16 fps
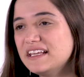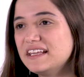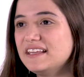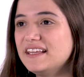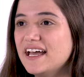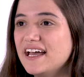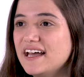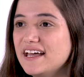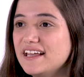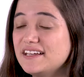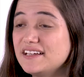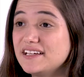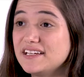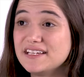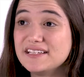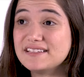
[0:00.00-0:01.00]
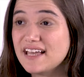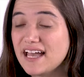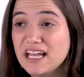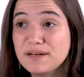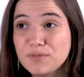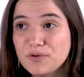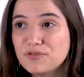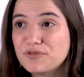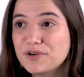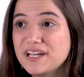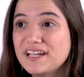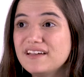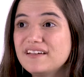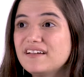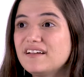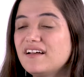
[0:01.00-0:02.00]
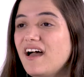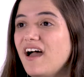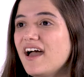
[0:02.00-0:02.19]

that is animal free,